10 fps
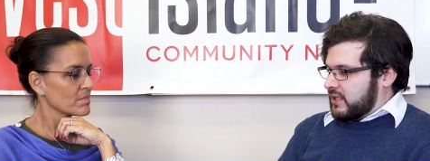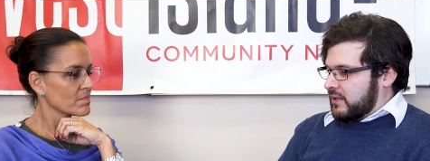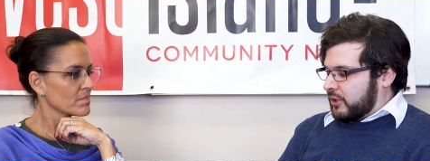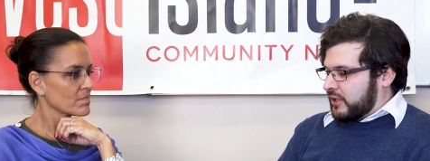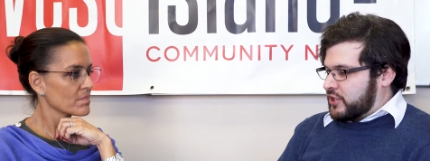Speaker 1: the
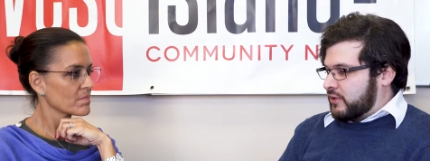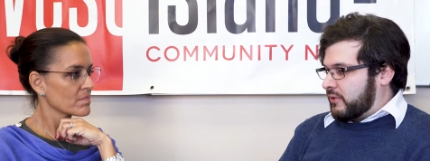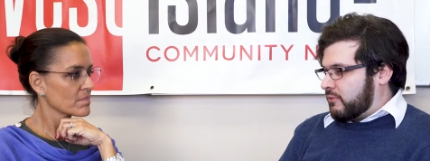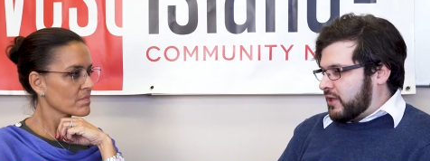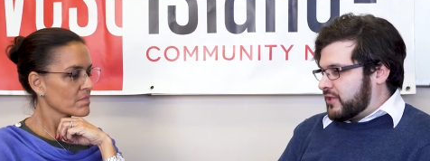immigration,
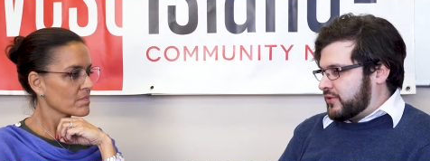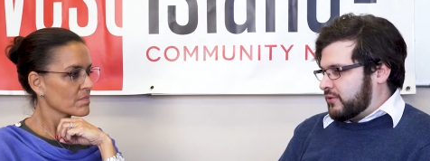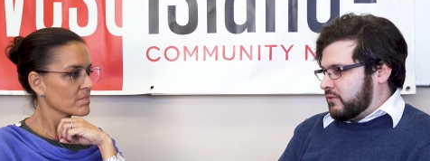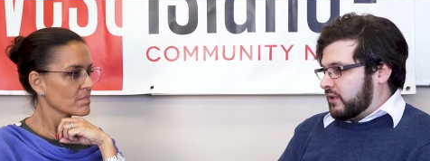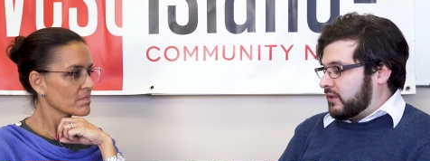we want
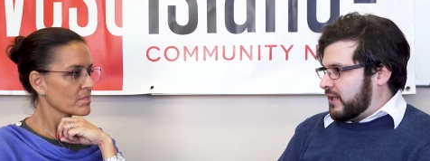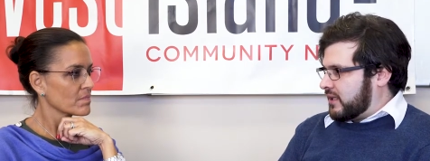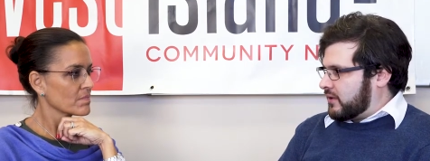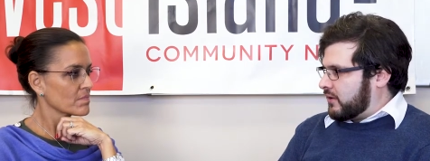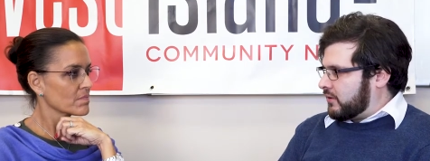to
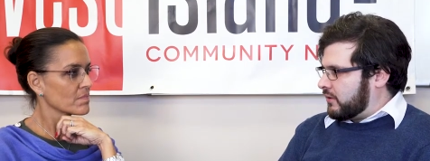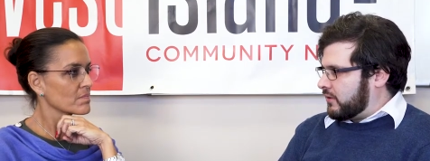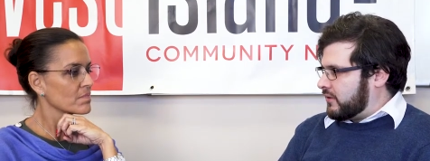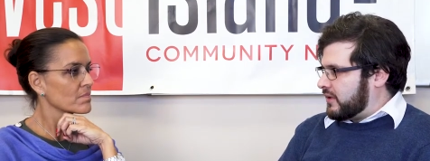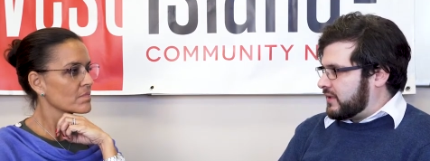eliminate the
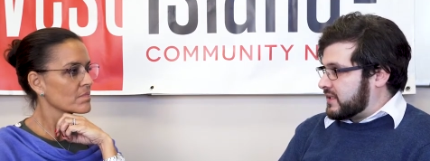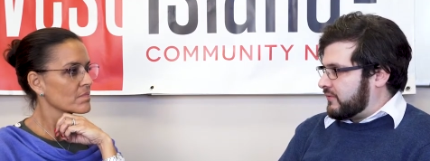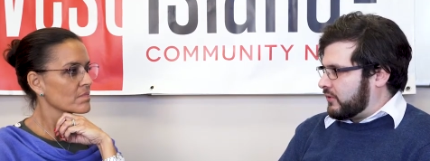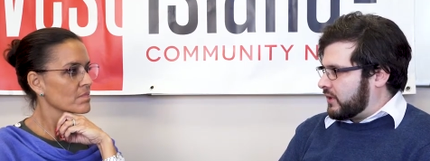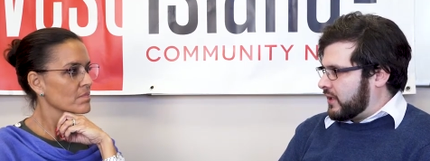third uh,
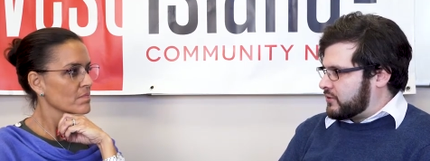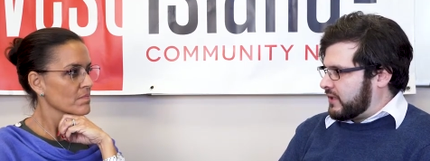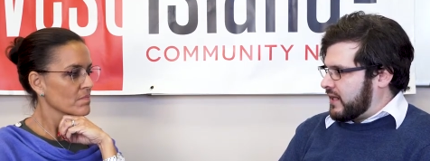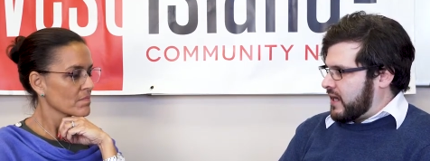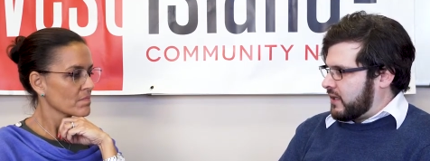Safe Third
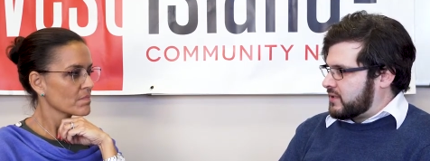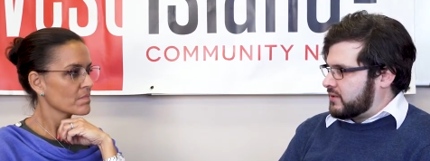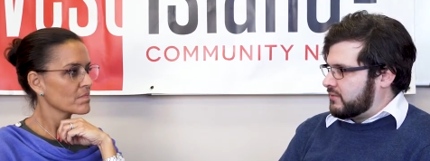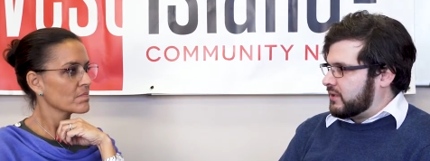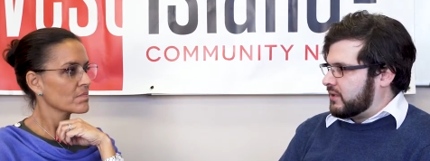Country Act
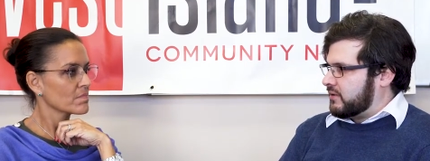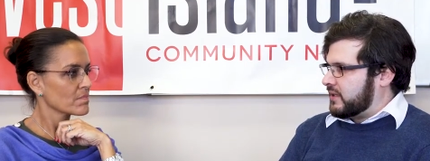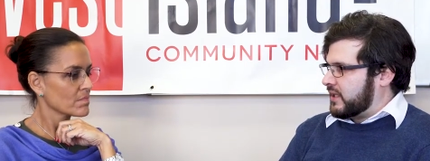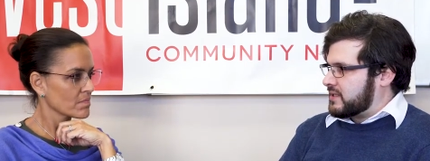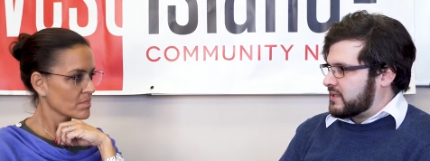with the
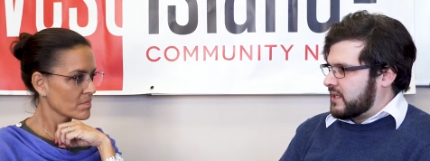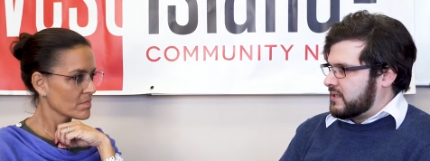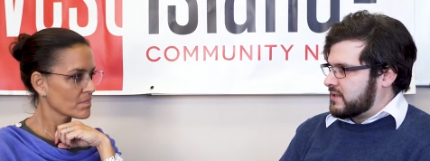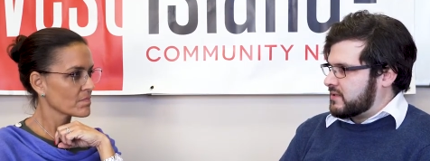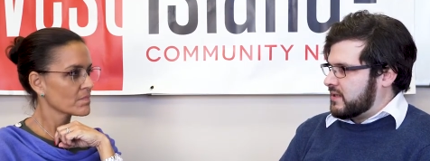United
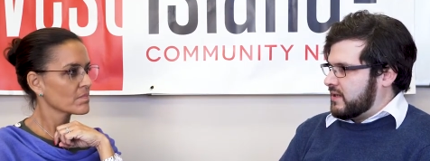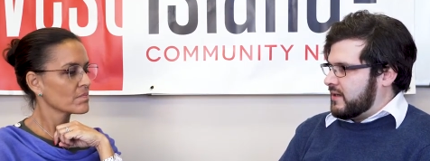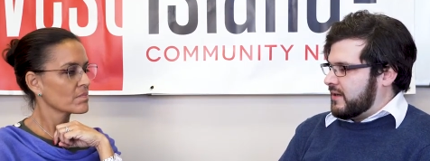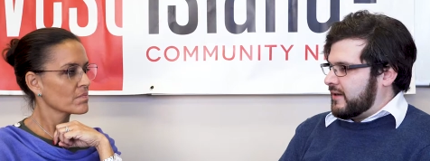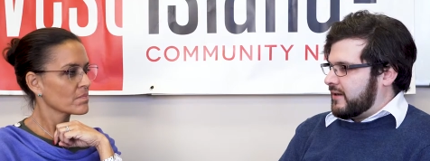States
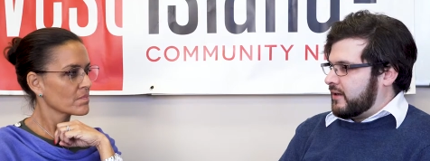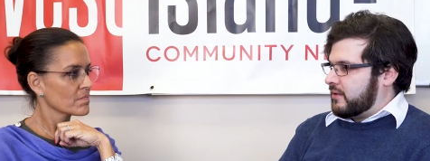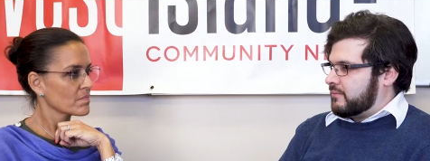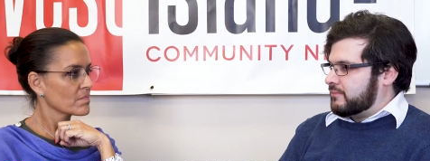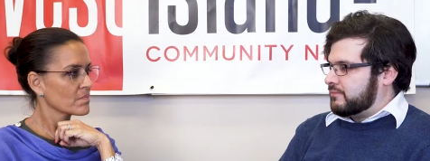
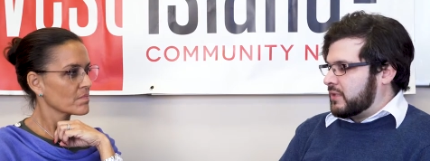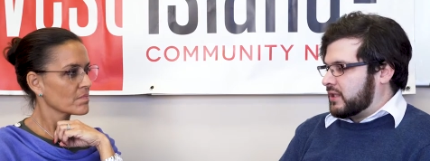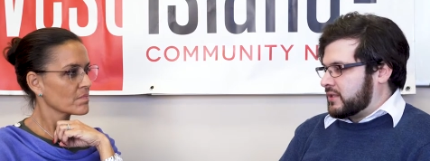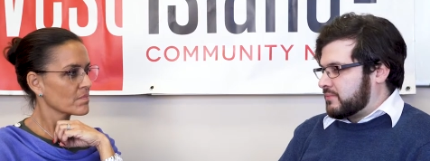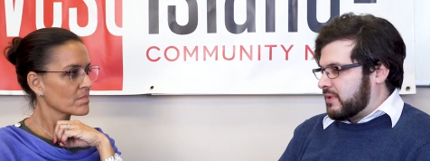um,
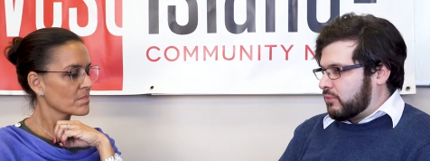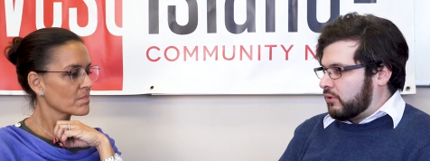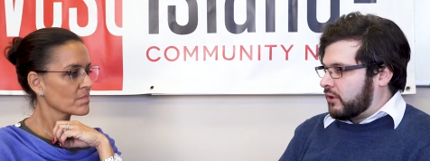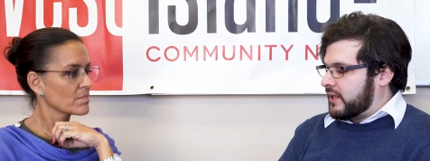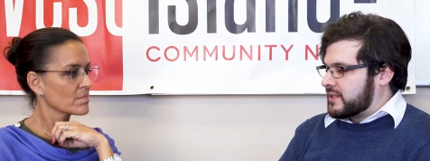because
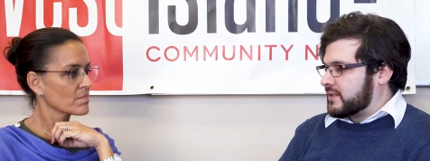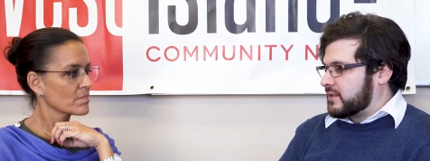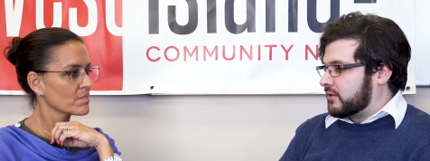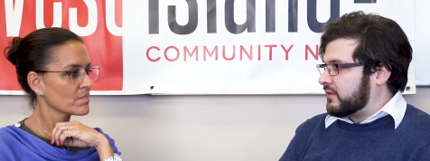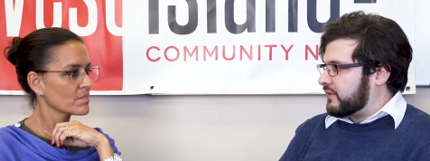people aren't
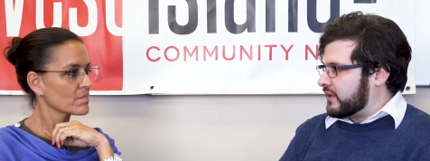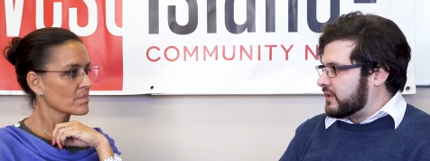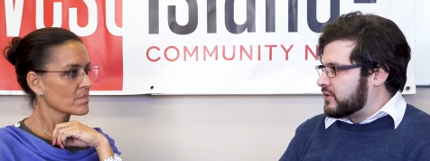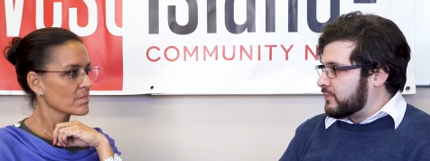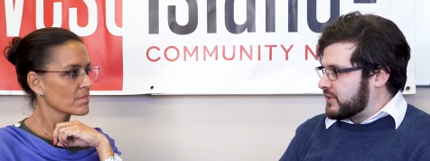necessarily
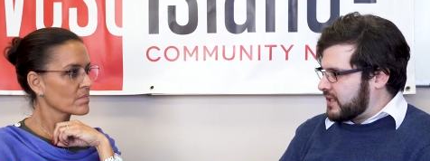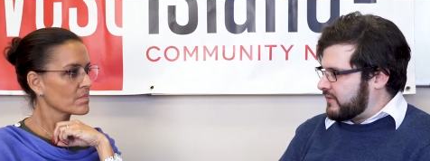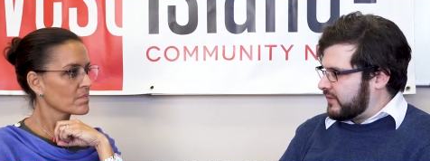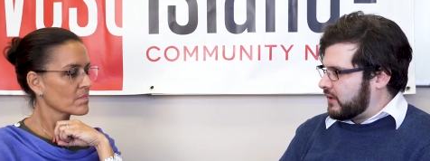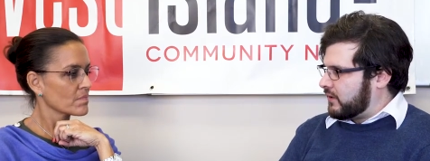feeling super
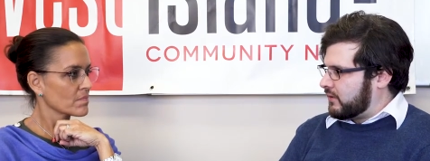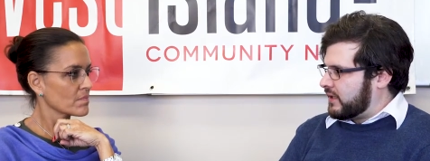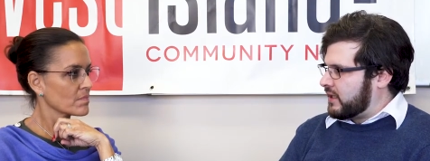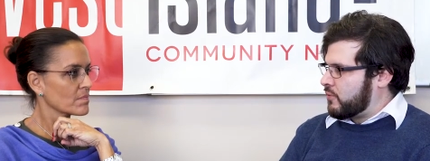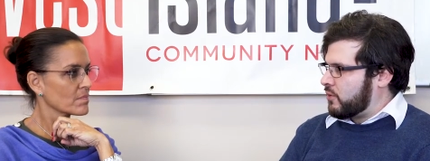safe there
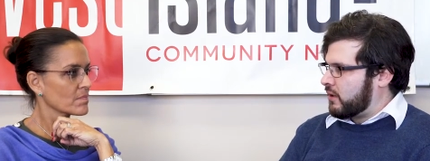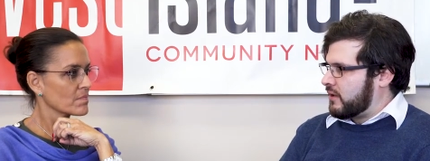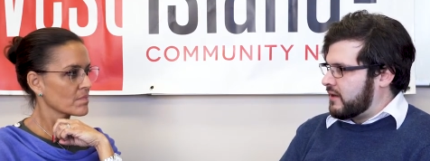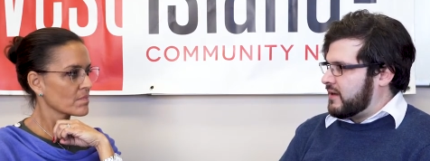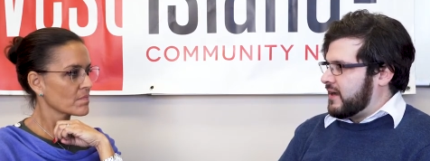anymore,
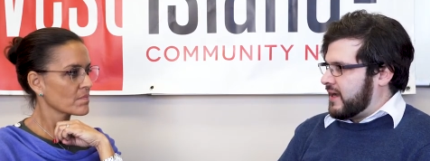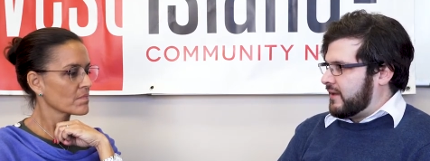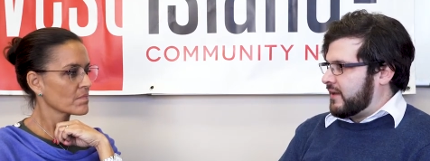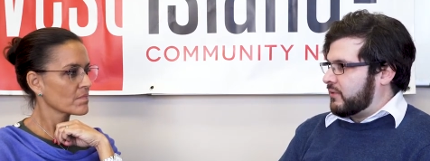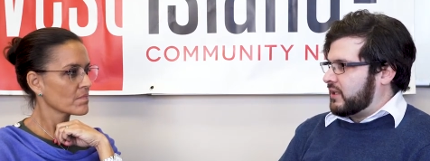
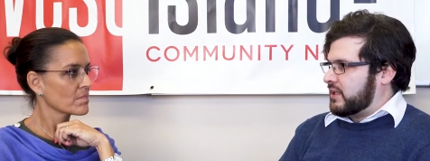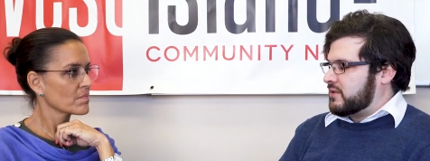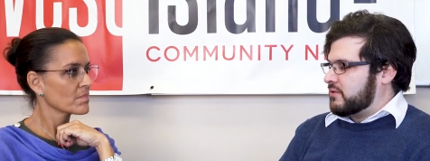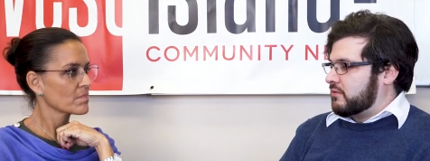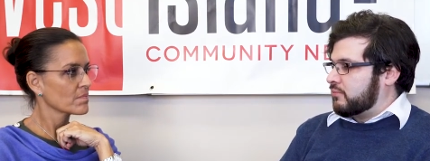and that we need
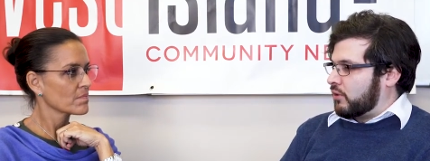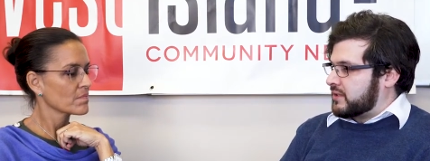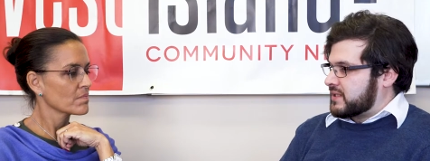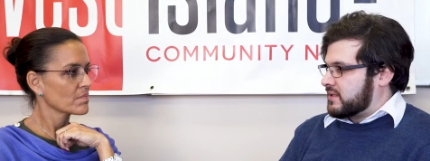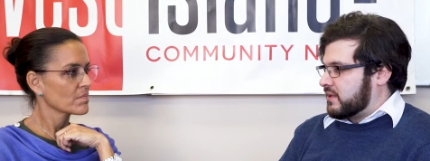to
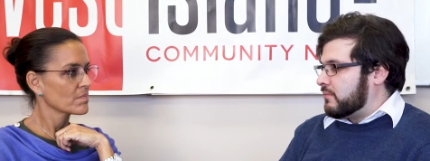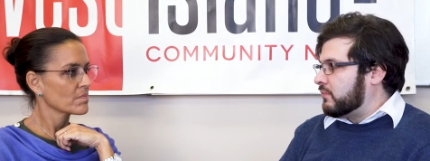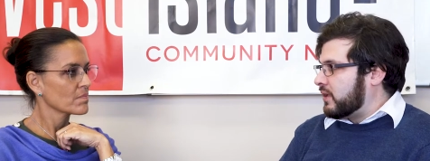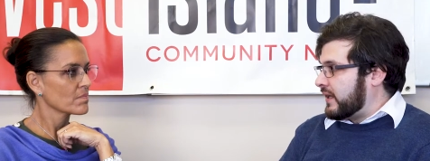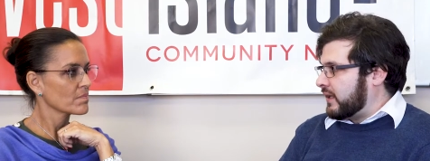process
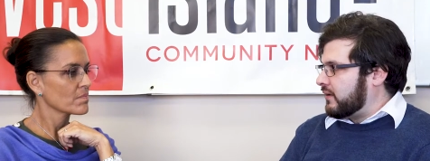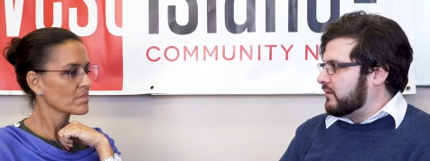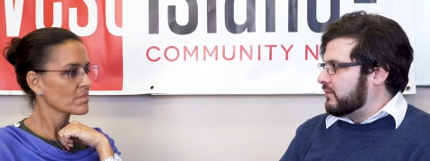them like